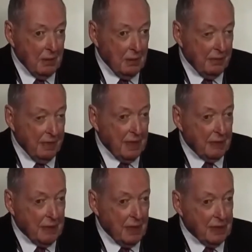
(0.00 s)
we
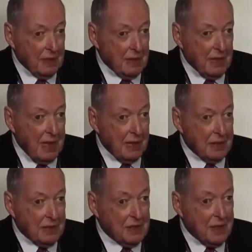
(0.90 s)
developed drugs that
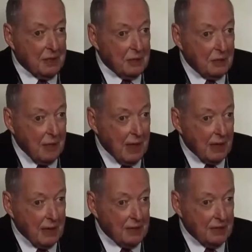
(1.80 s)
target single
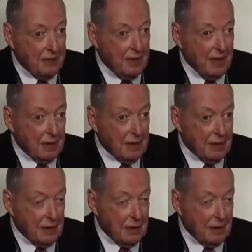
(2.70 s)
coagulation factors,